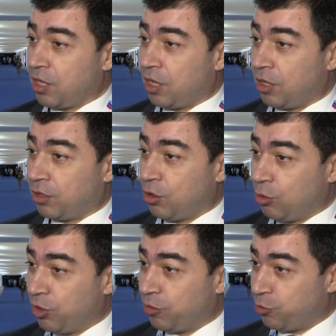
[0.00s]
are
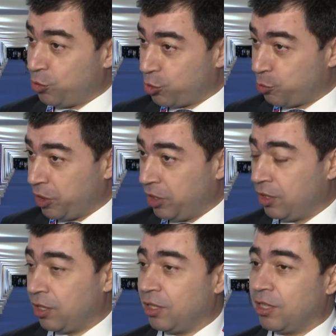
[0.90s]
going full
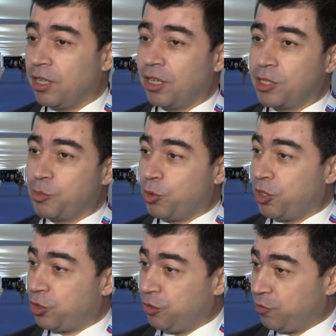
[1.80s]
speed in their
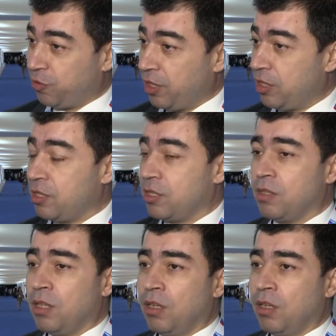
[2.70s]
exploration phase.